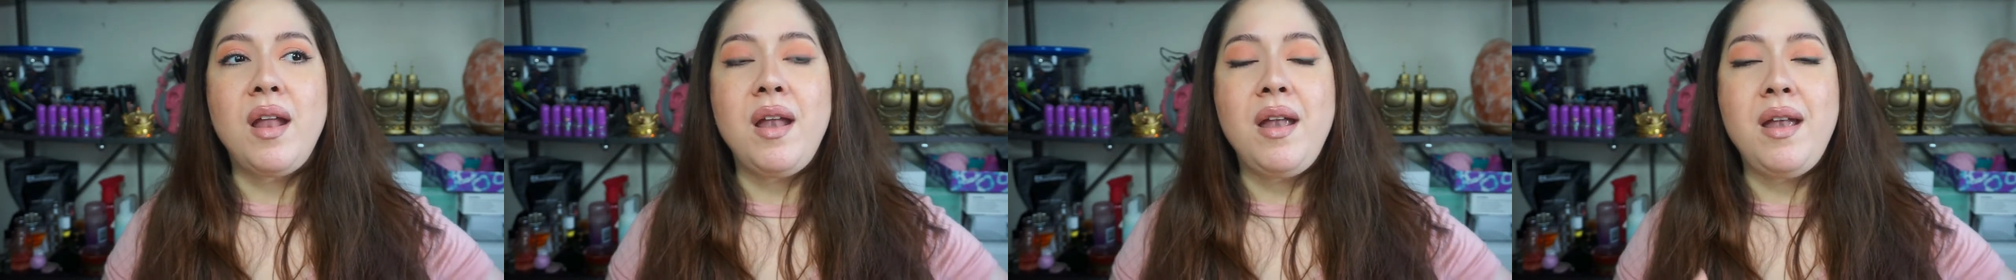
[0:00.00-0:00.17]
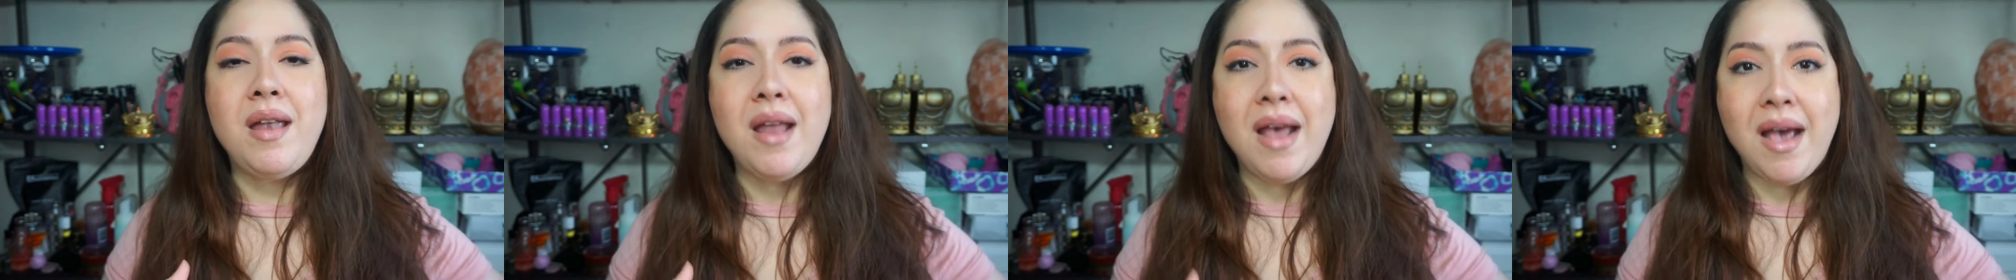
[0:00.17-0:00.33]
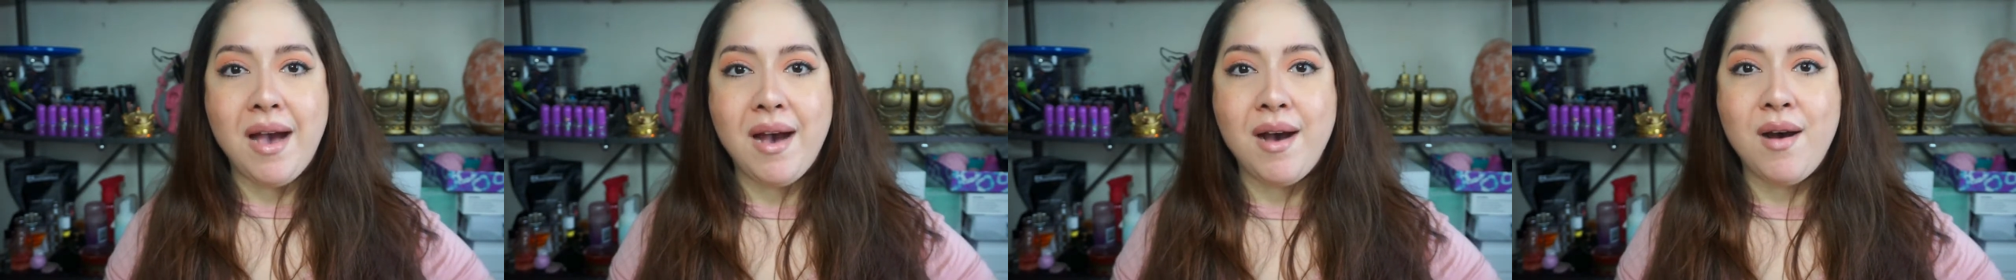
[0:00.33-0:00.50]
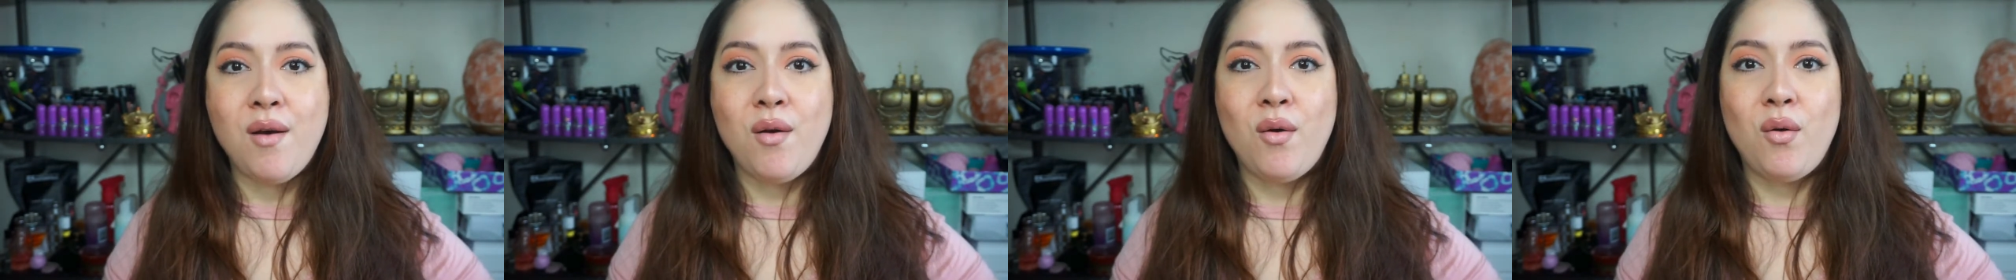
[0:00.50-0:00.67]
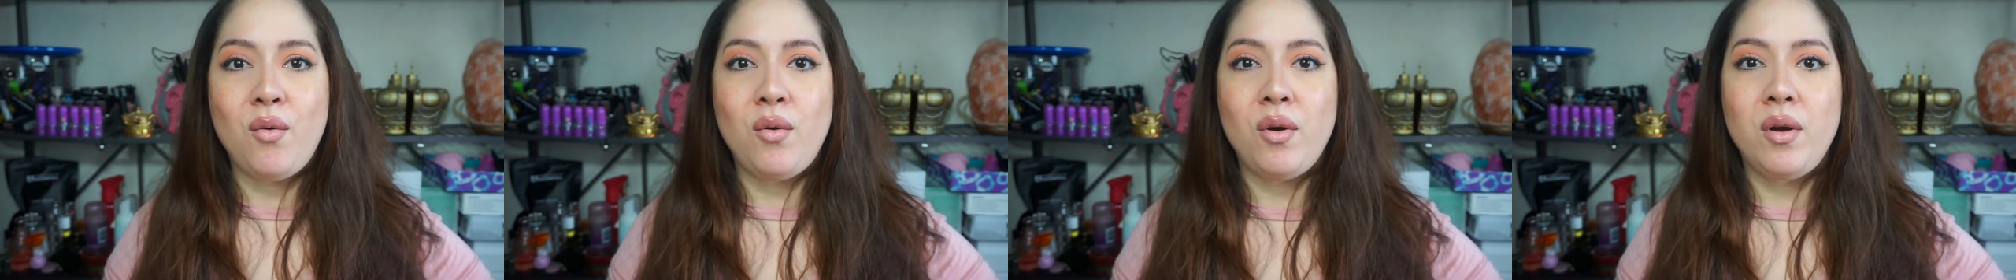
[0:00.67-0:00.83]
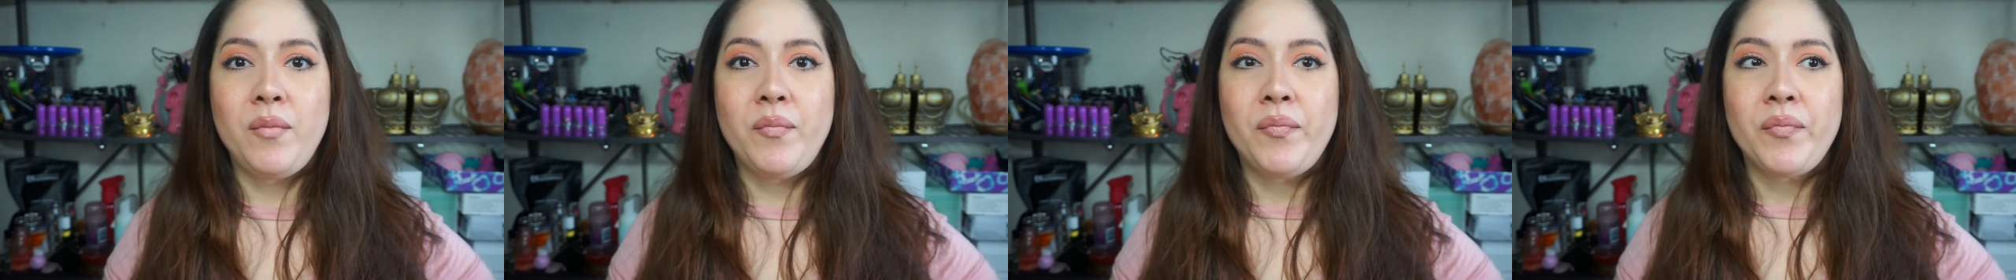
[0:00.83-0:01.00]

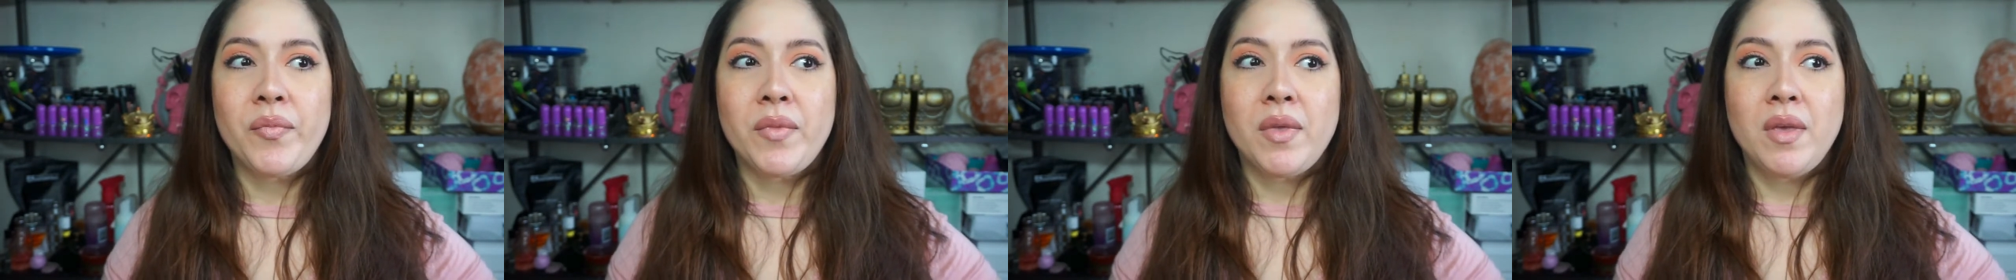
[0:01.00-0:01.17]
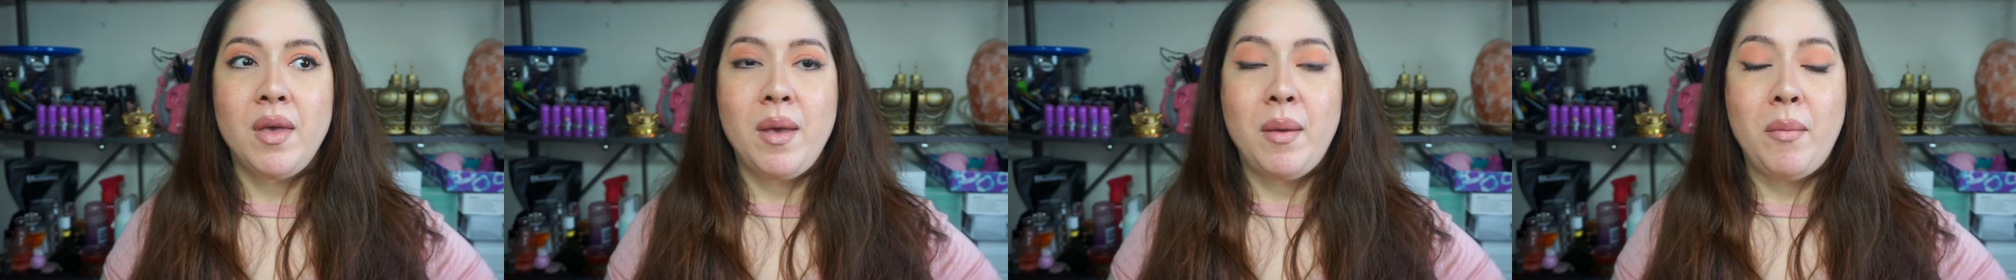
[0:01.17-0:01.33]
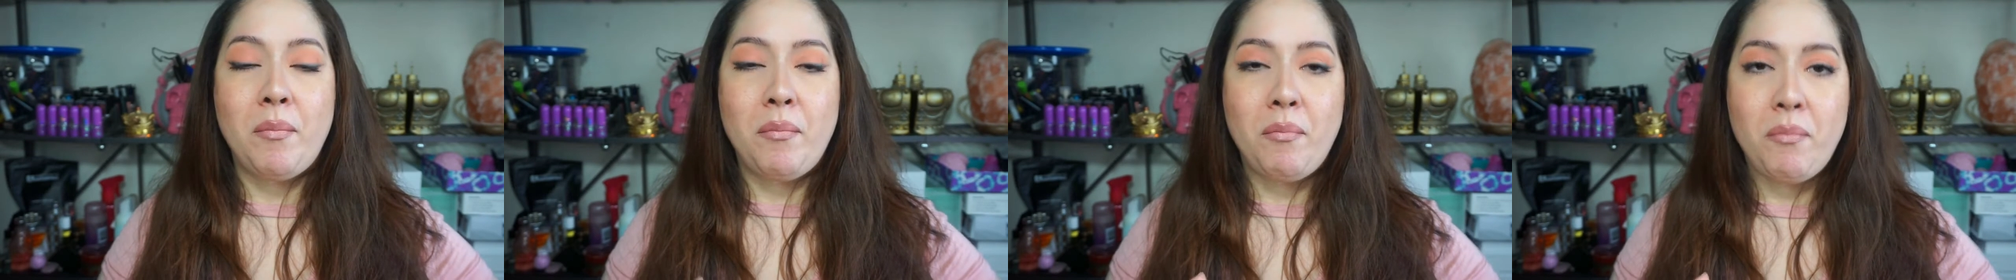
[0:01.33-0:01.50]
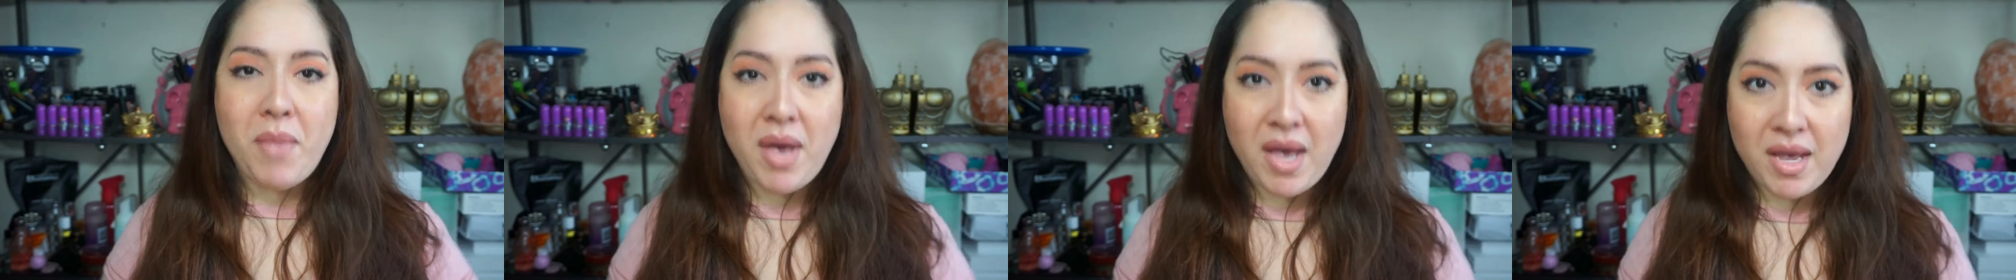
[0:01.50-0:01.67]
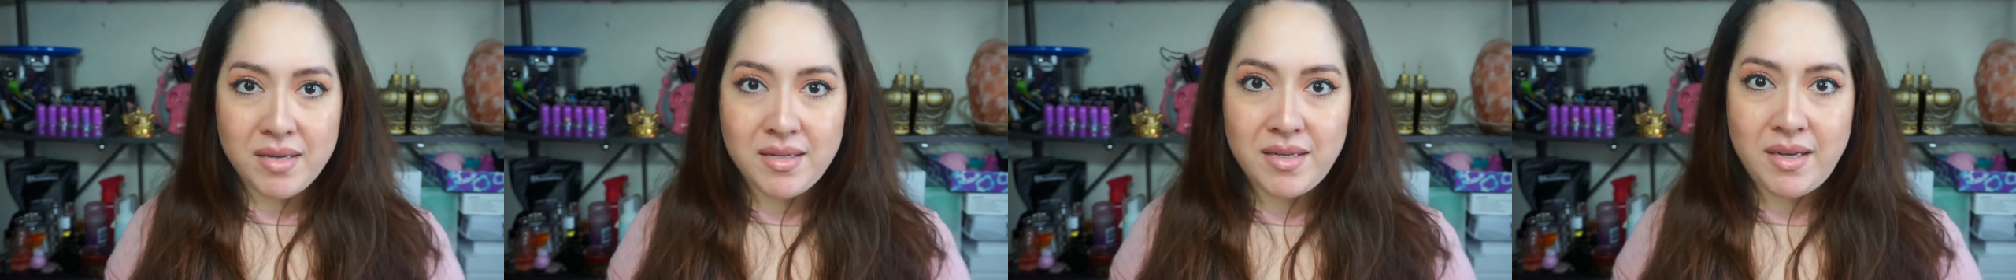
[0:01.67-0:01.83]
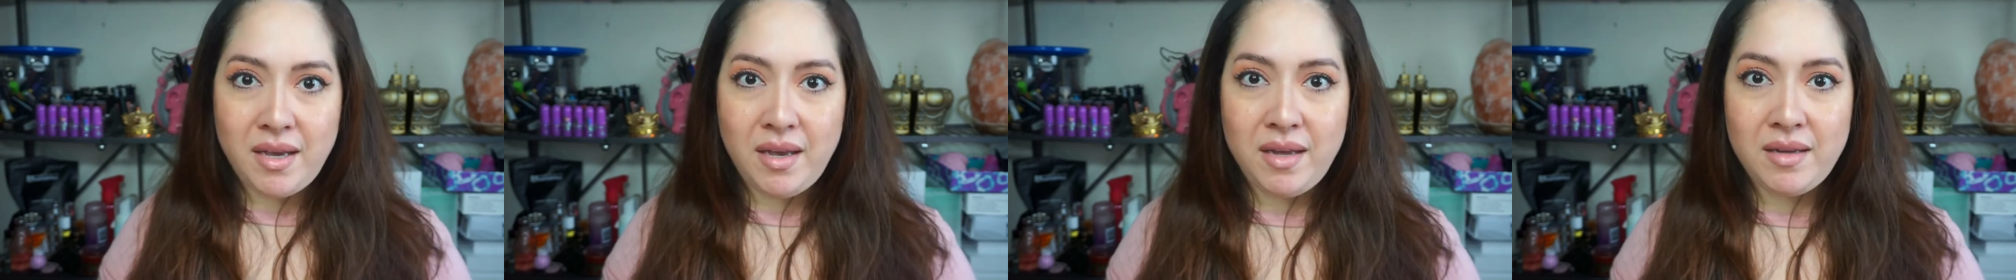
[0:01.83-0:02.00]
now
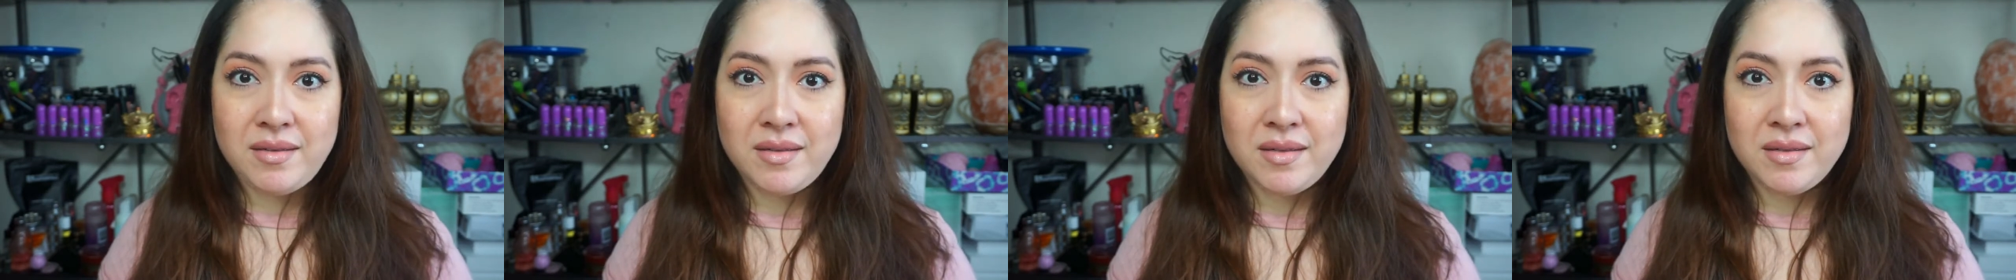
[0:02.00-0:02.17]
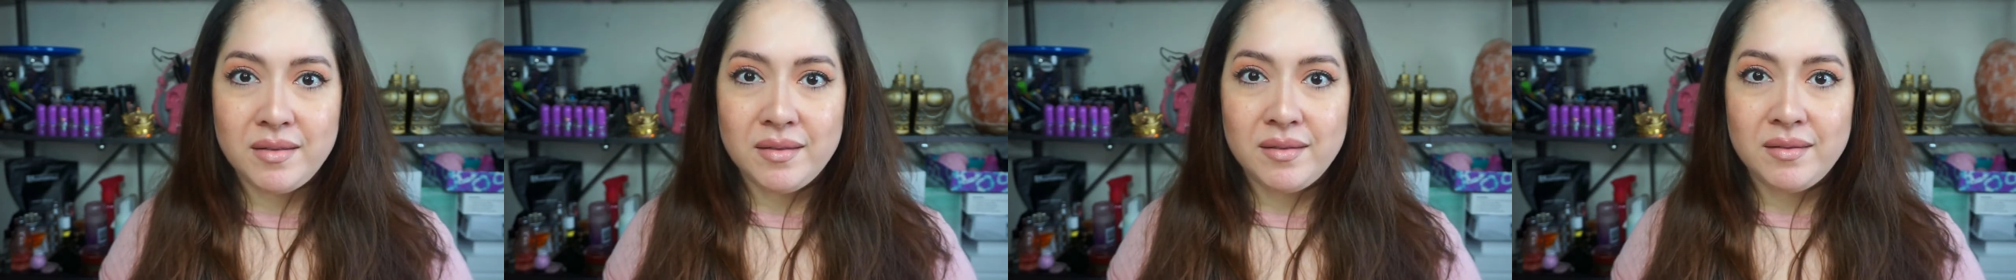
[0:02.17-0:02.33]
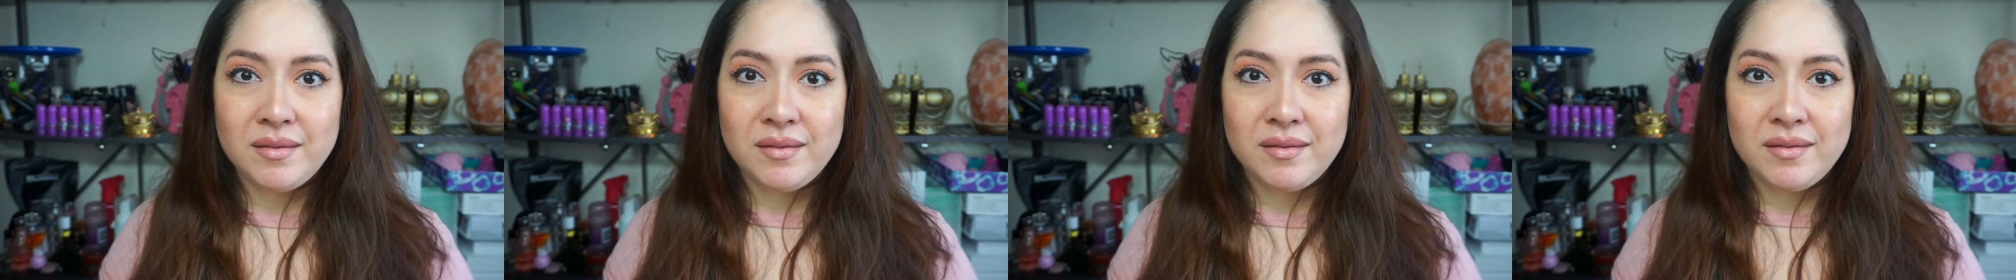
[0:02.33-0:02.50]
mandate